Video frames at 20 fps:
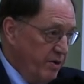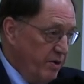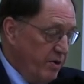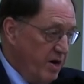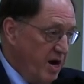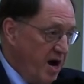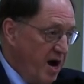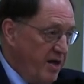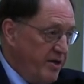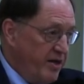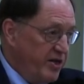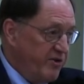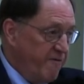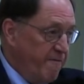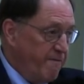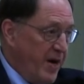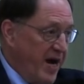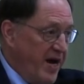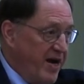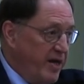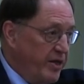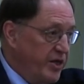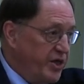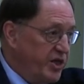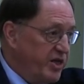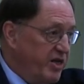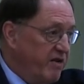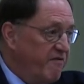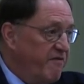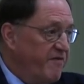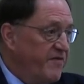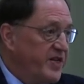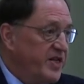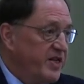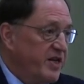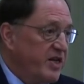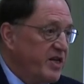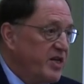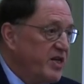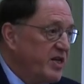your knowledge of biology and
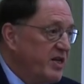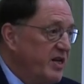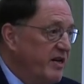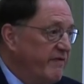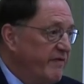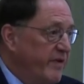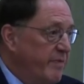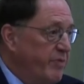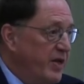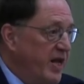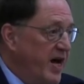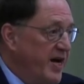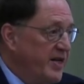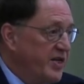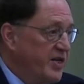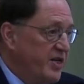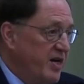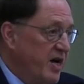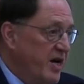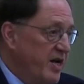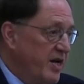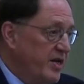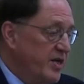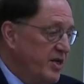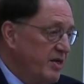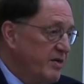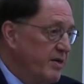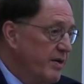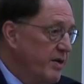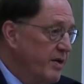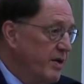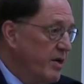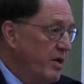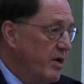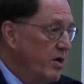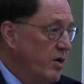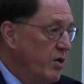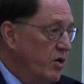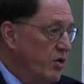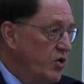physics and of applied science,
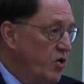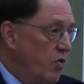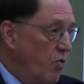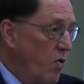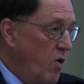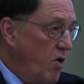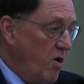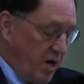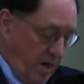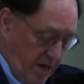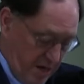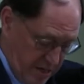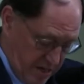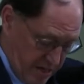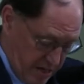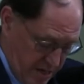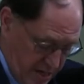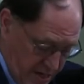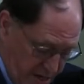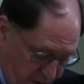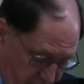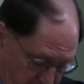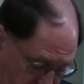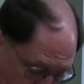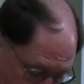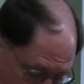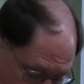to work in the